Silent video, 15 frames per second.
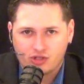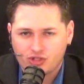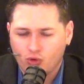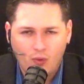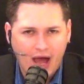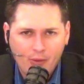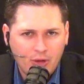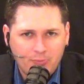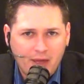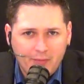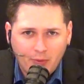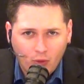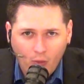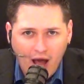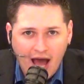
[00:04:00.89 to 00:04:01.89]
So why would
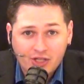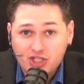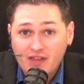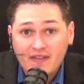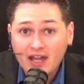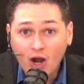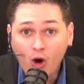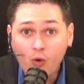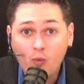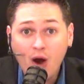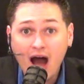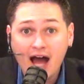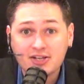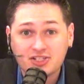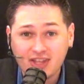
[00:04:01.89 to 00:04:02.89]
people watch? And they don't
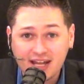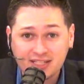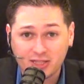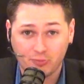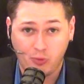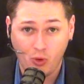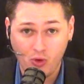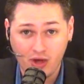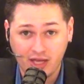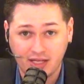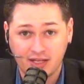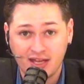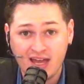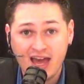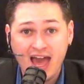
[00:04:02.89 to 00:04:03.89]
watch. That's the point.
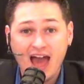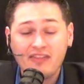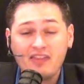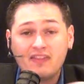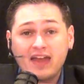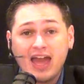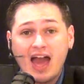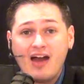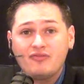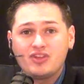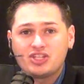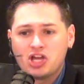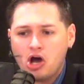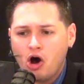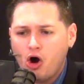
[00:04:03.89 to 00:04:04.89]
And then they had
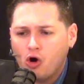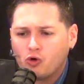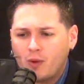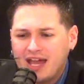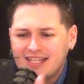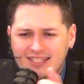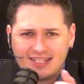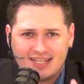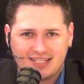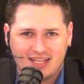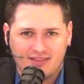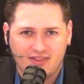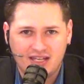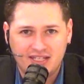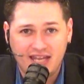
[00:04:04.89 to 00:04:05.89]
this oasis
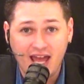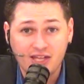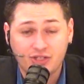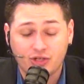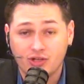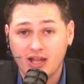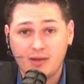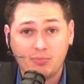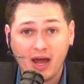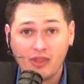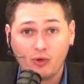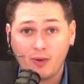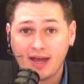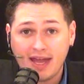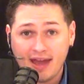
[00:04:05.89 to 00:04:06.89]
in the desert. And by
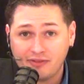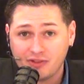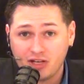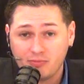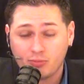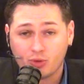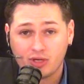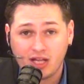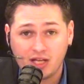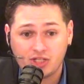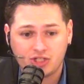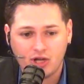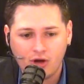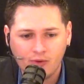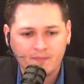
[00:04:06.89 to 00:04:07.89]
the way, Anthony Bourdain
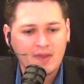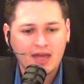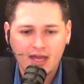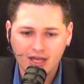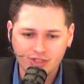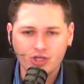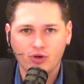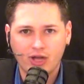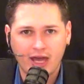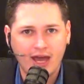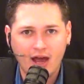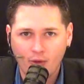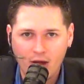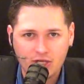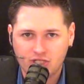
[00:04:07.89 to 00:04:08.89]
show, it's okay.
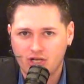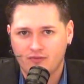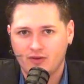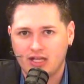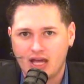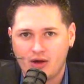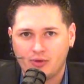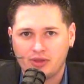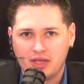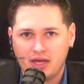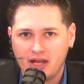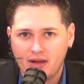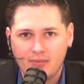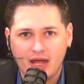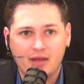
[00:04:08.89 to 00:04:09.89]
I watch it every now and
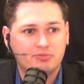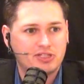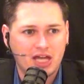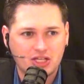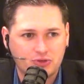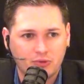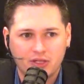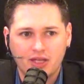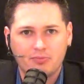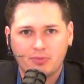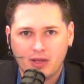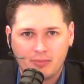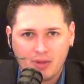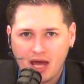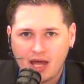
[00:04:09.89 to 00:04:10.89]
then. I'm not obsessed with it.
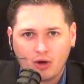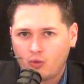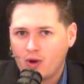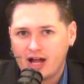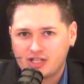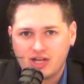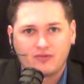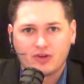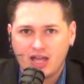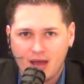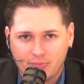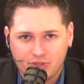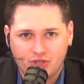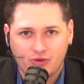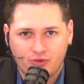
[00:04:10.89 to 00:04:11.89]
I'm not I don't watch every
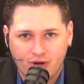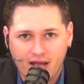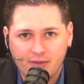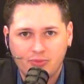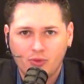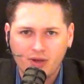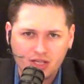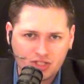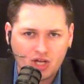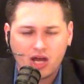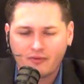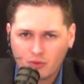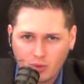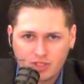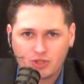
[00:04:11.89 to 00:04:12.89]
episode, right? But when it's on
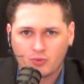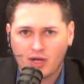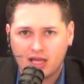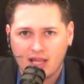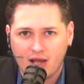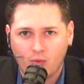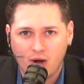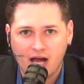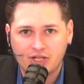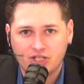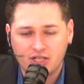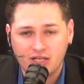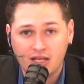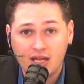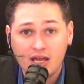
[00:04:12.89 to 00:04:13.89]
every once in a while I watch it.